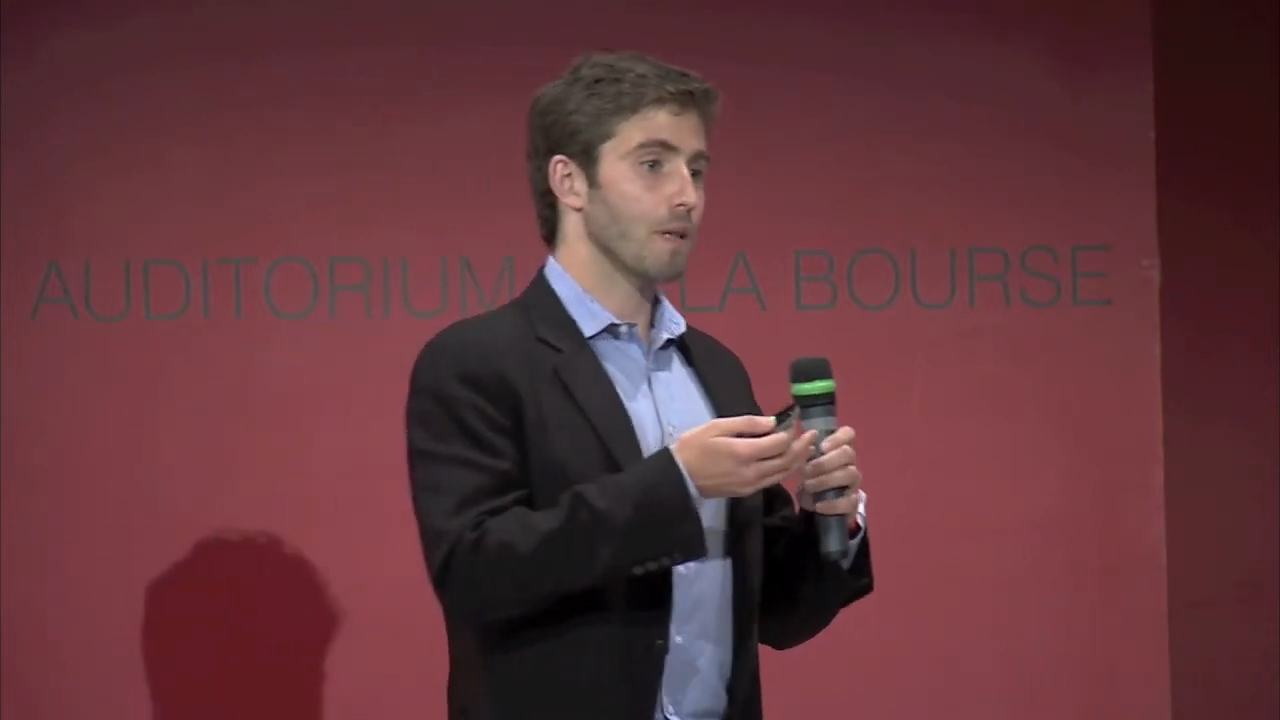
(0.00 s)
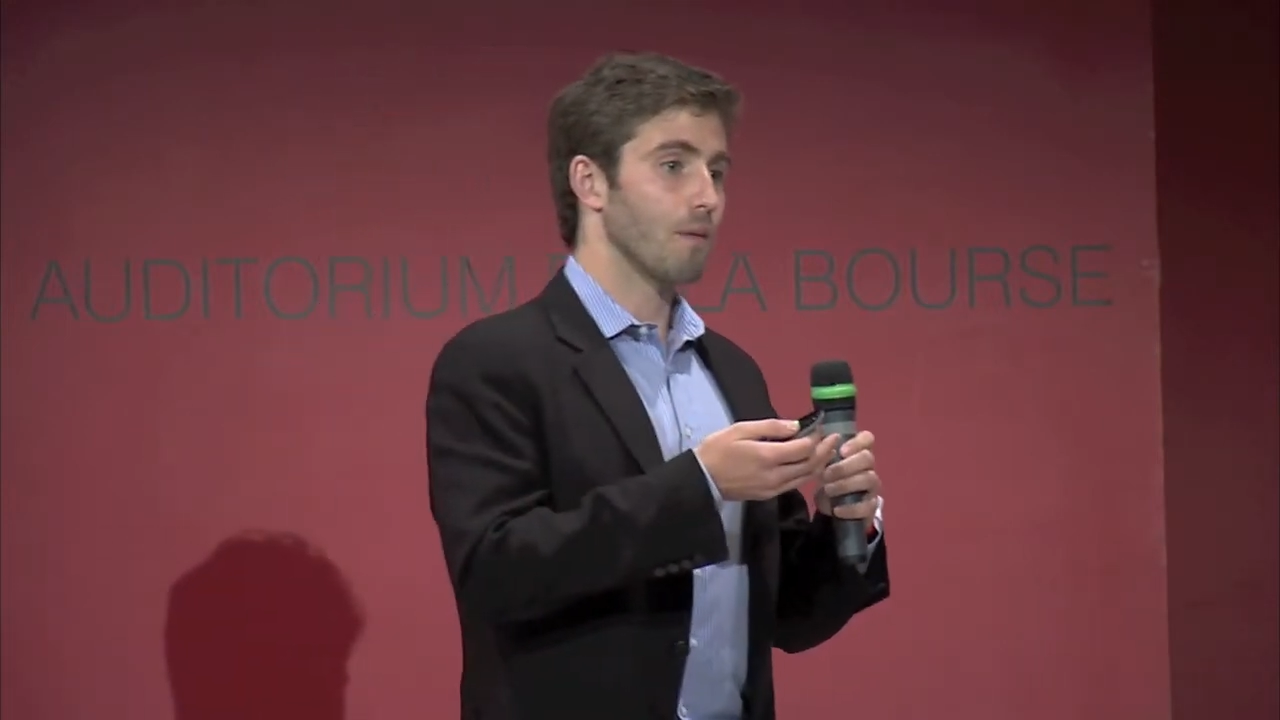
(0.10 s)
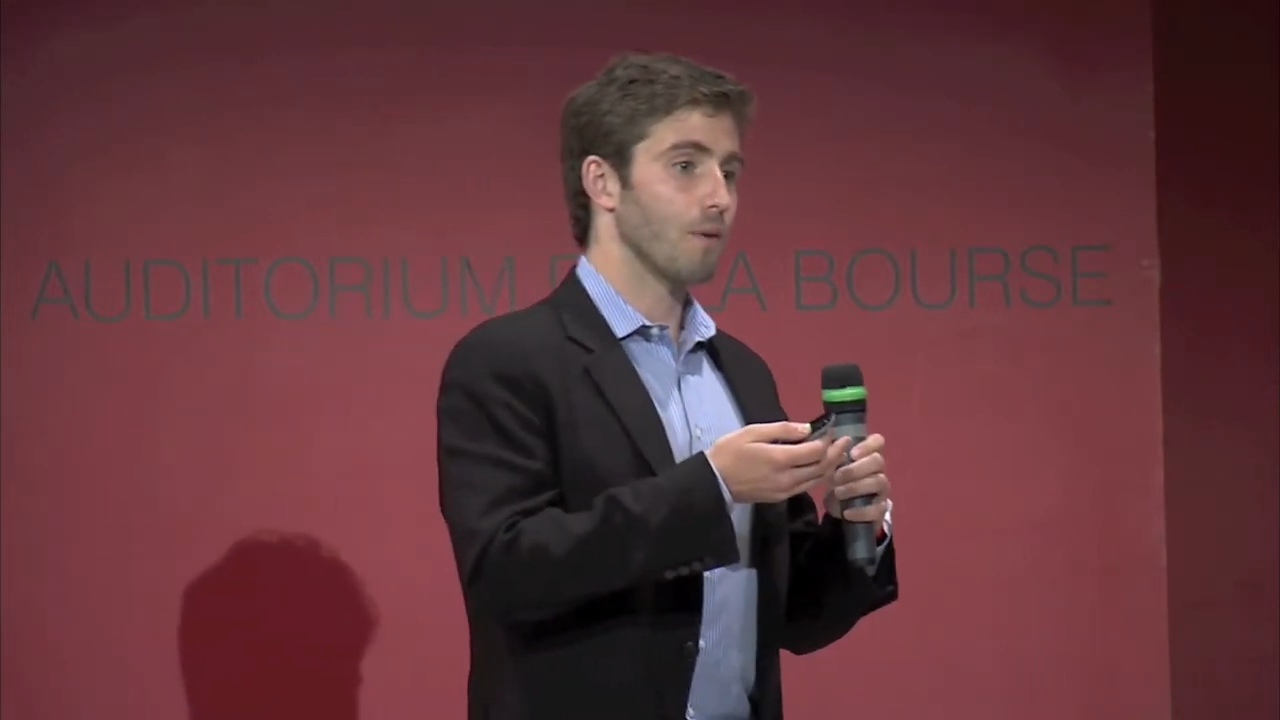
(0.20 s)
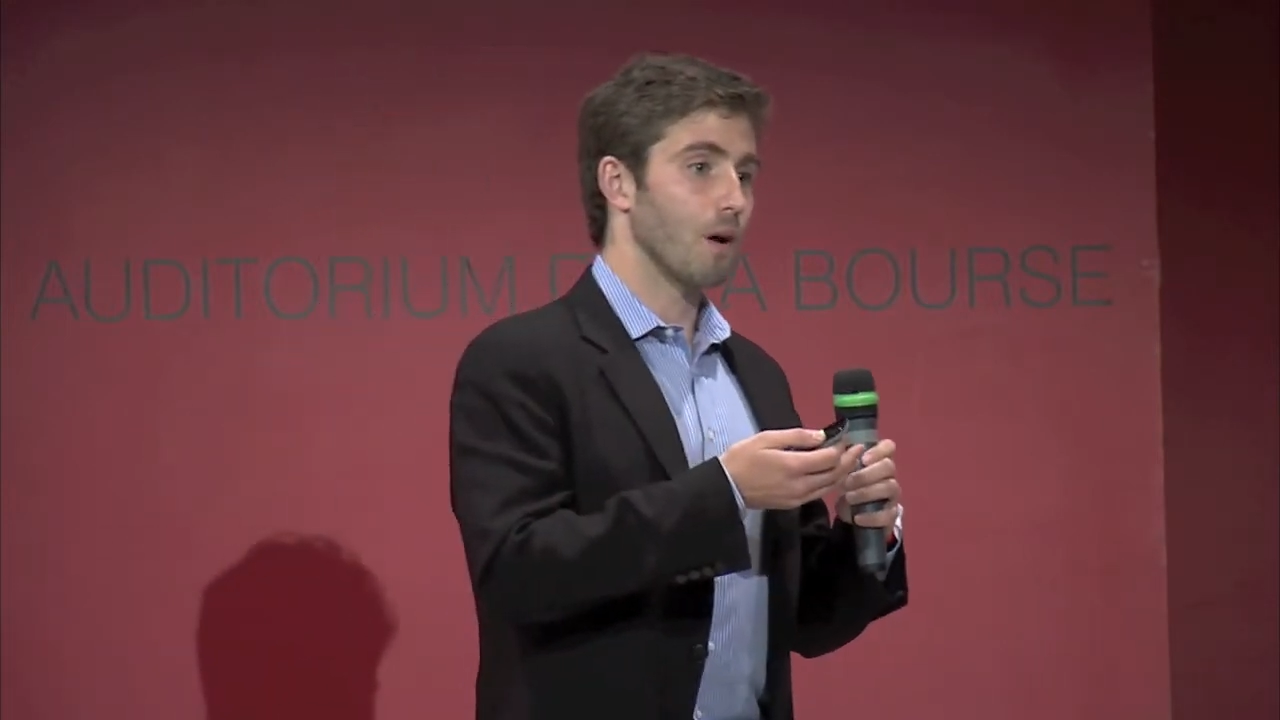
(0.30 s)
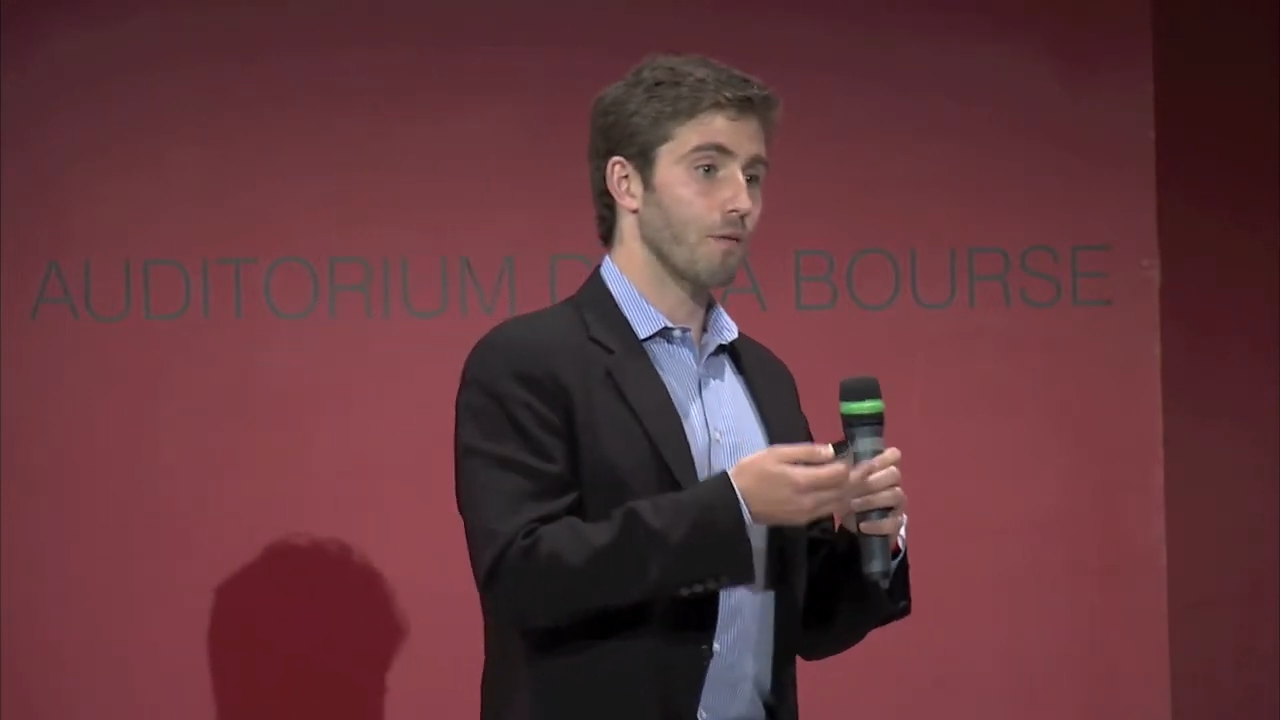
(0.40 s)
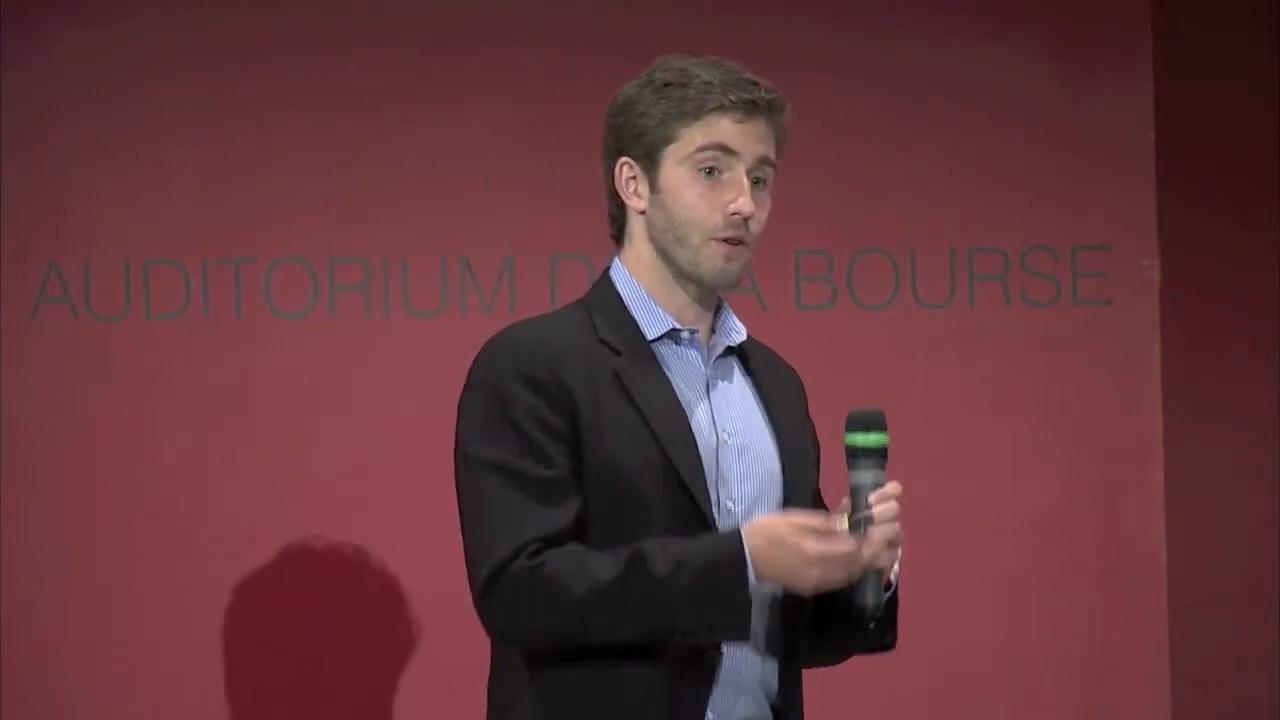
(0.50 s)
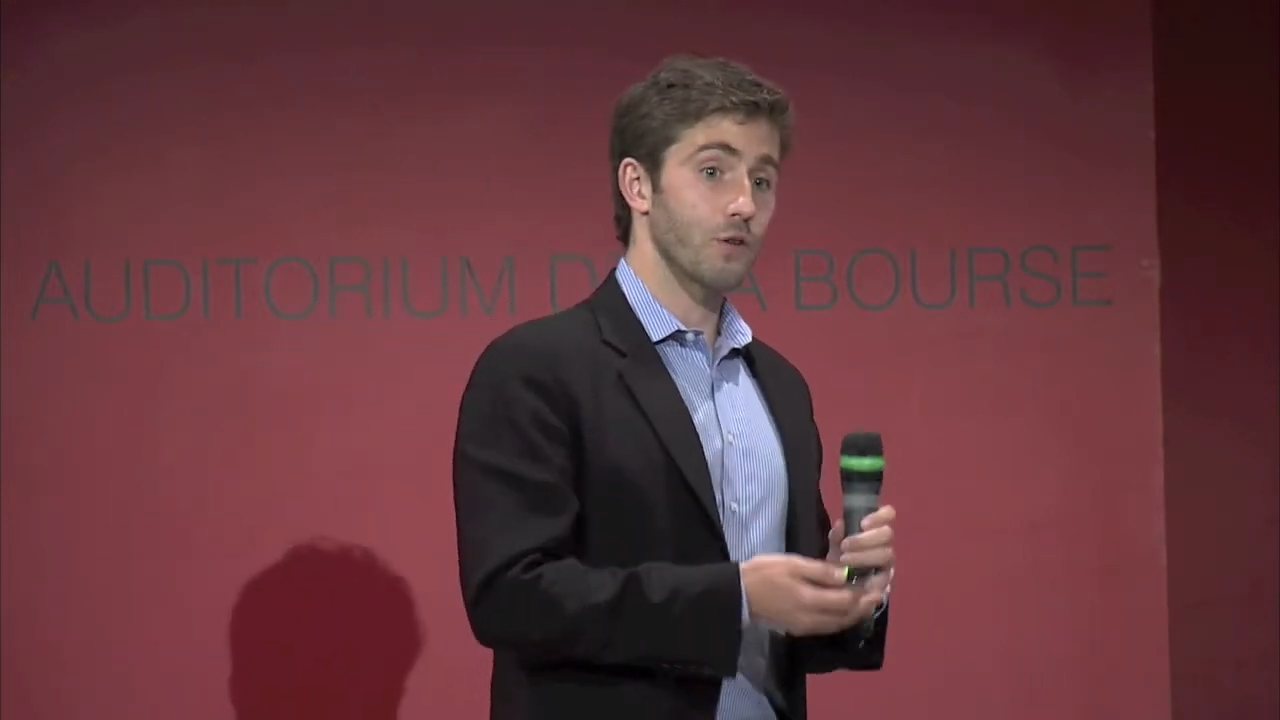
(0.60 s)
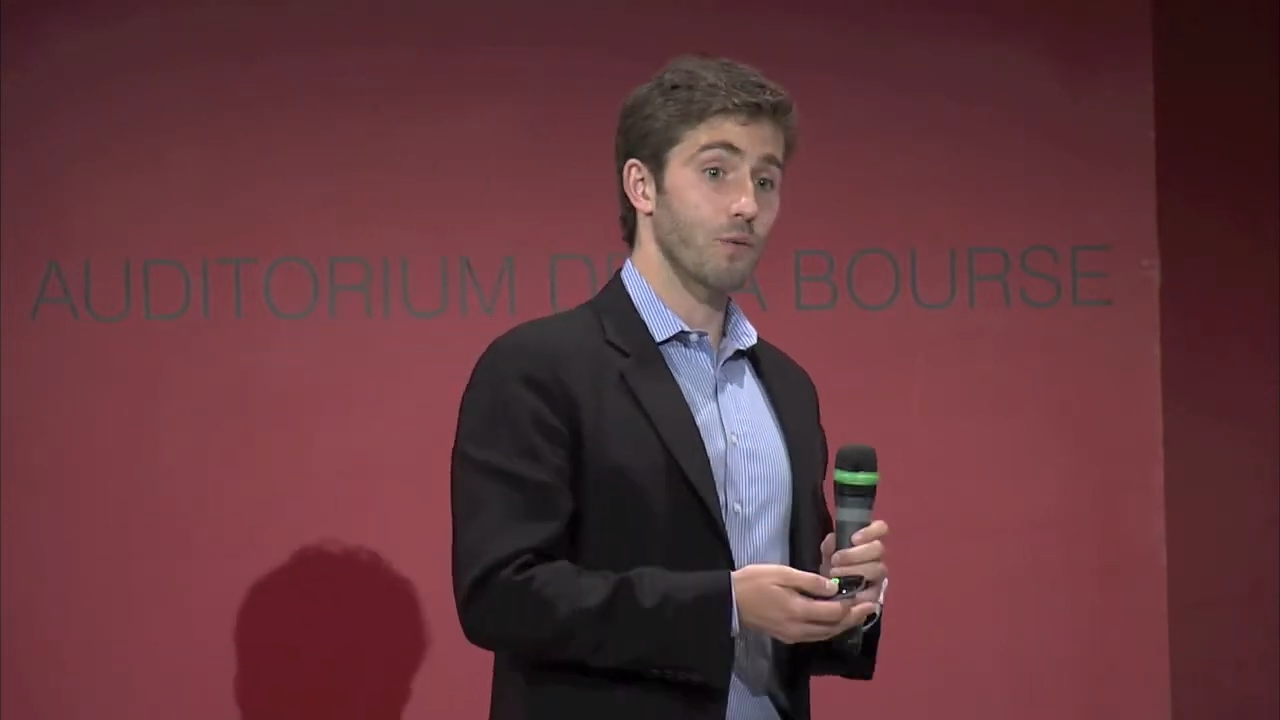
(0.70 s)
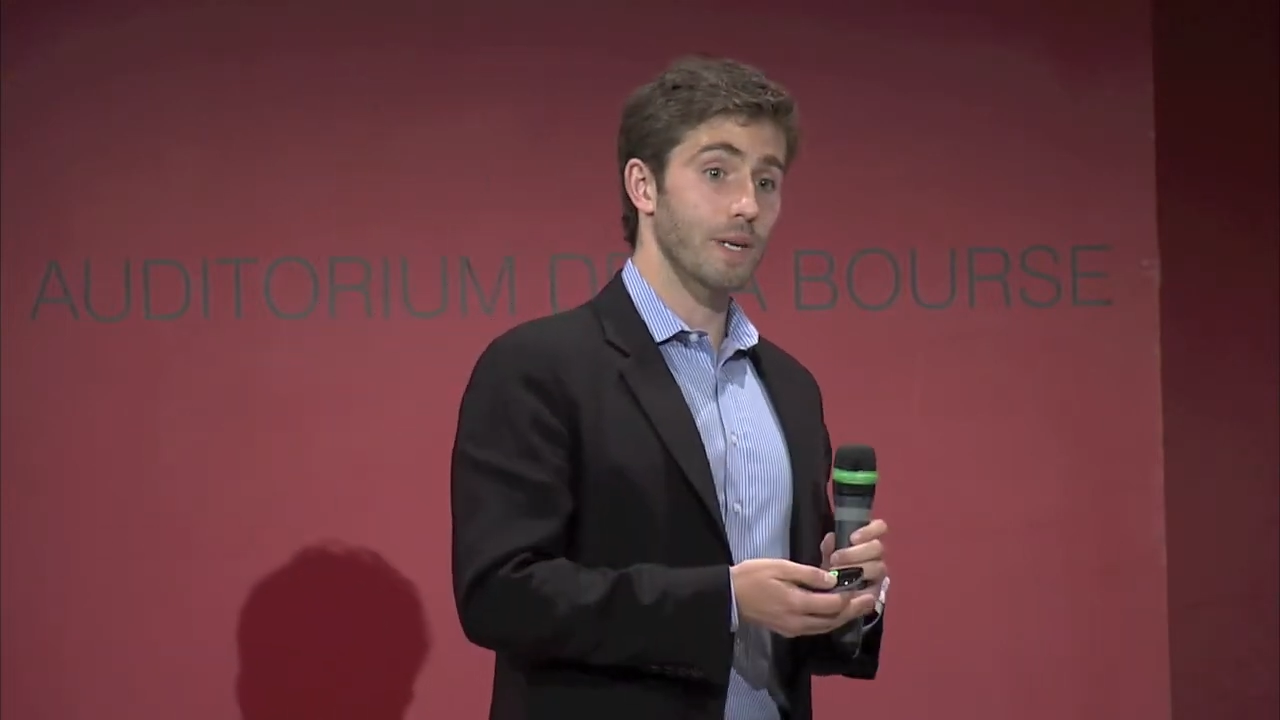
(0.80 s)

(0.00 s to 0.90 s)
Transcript: level of user